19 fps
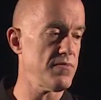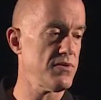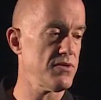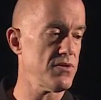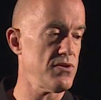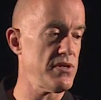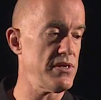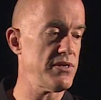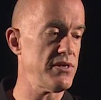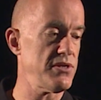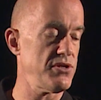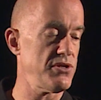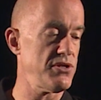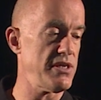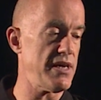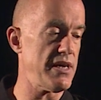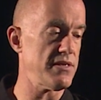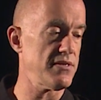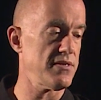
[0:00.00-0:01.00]
So this
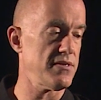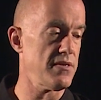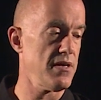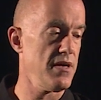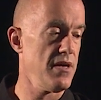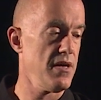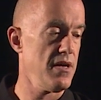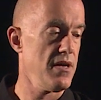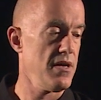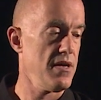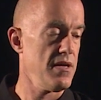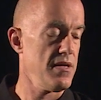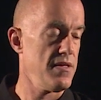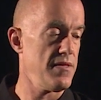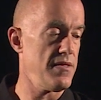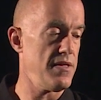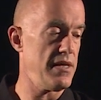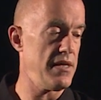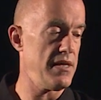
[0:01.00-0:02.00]
is just
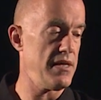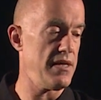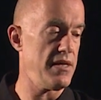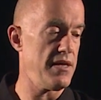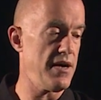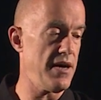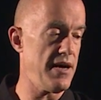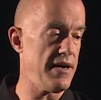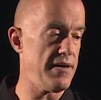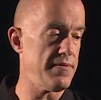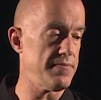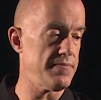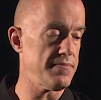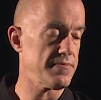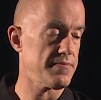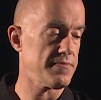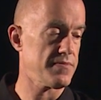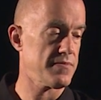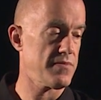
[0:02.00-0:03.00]
the
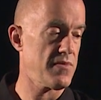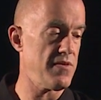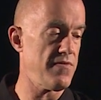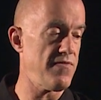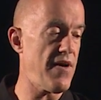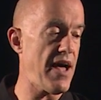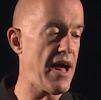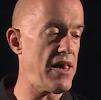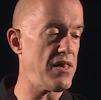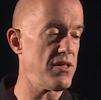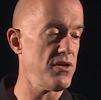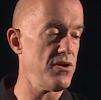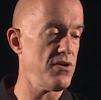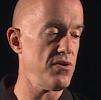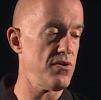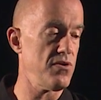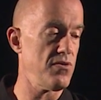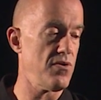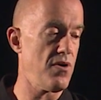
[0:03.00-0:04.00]

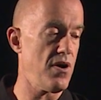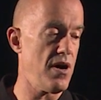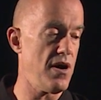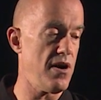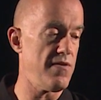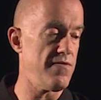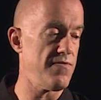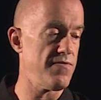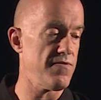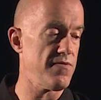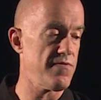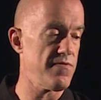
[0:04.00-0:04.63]
value of